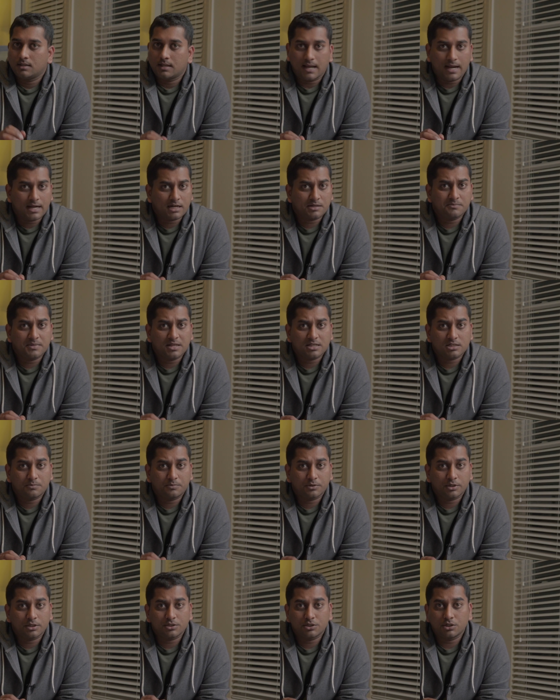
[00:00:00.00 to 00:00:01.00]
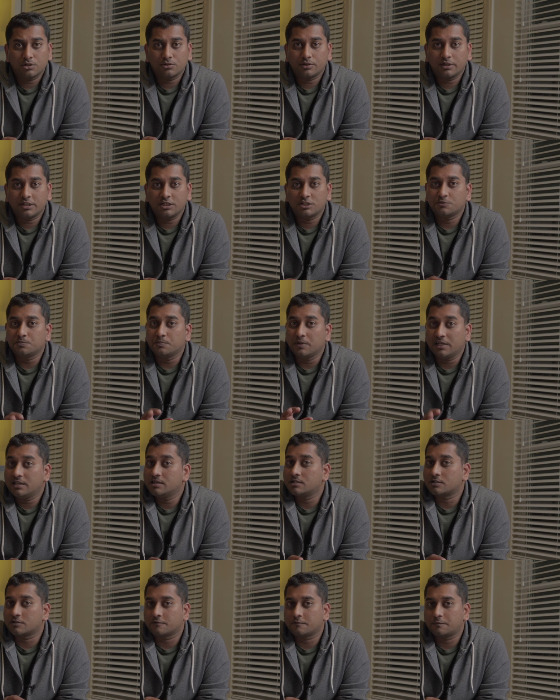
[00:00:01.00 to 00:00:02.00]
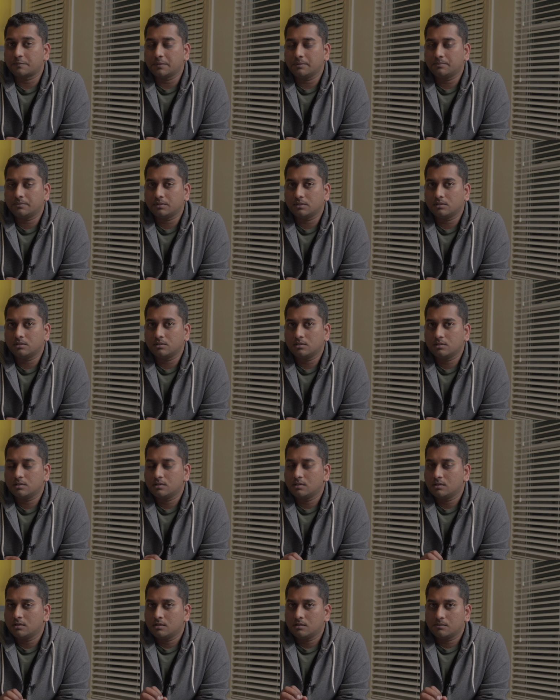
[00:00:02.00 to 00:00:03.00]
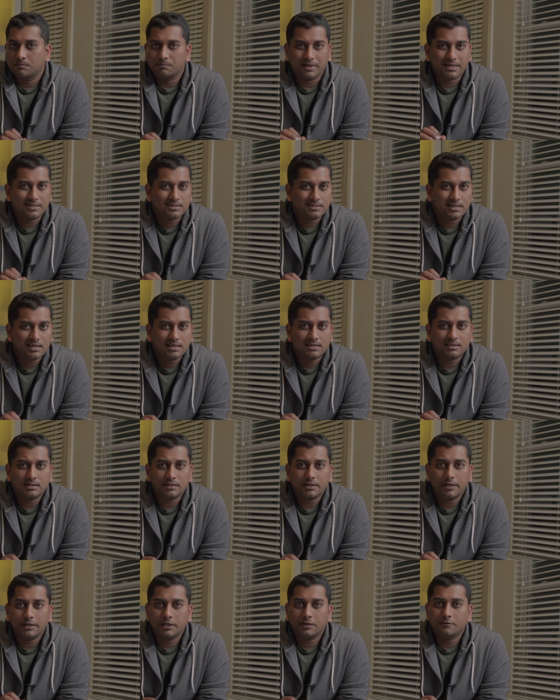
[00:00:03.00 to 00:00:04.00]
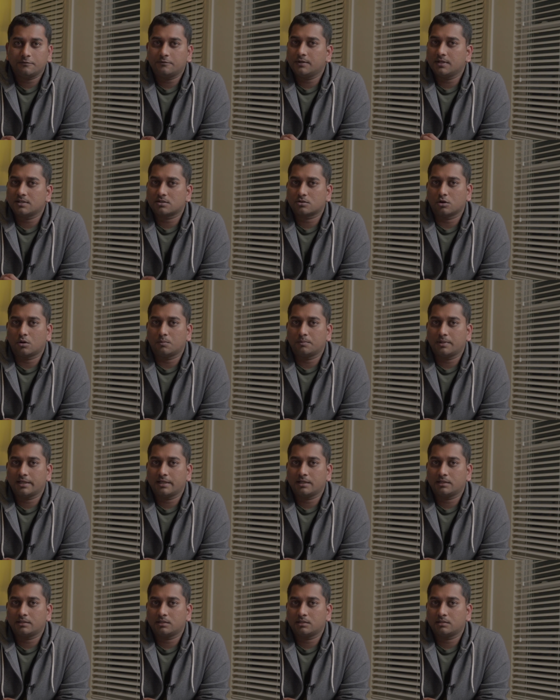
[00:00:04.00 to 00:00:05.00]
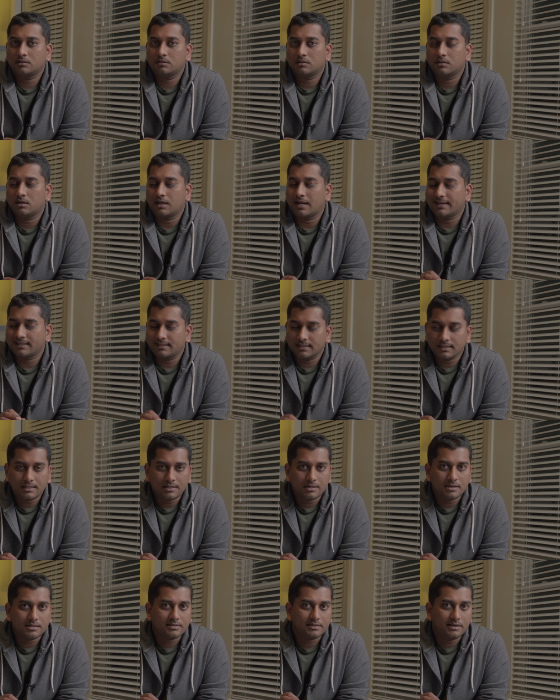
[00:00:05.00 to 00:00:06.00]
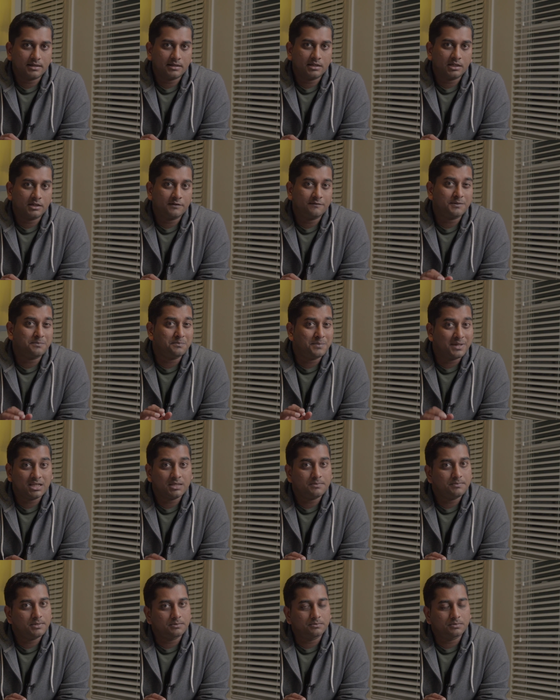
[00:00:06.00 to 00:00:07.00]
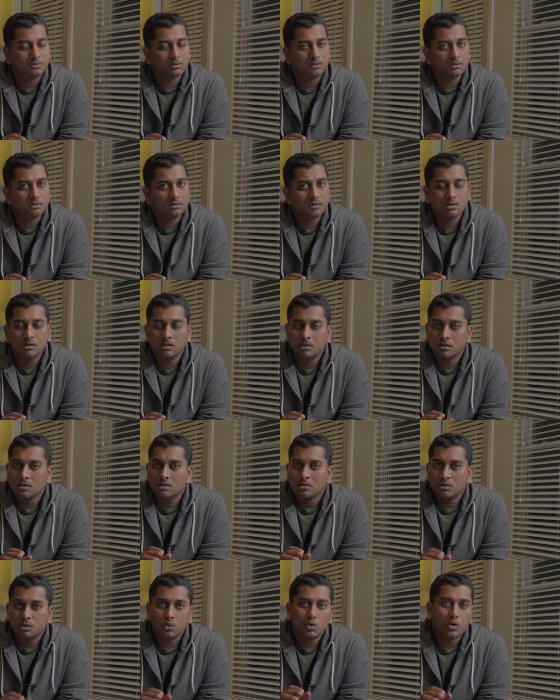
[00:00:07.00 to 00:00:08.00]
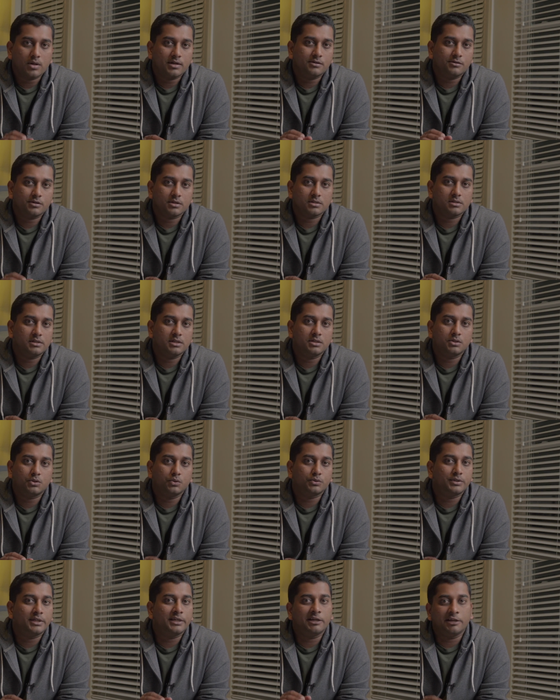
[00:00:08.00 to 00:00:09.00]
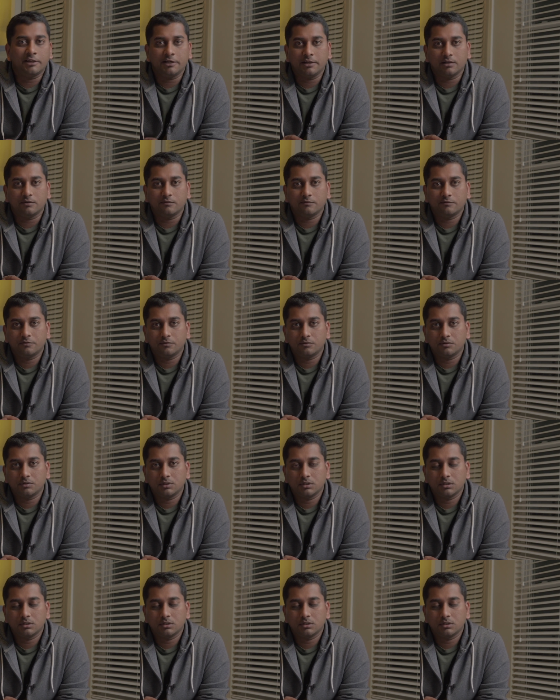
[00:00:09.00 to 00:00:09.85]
Adam has the potential to reach millions of people. By saying that Indian food is complicated, I think he is scaring away many people who are interested in cooking Indian food.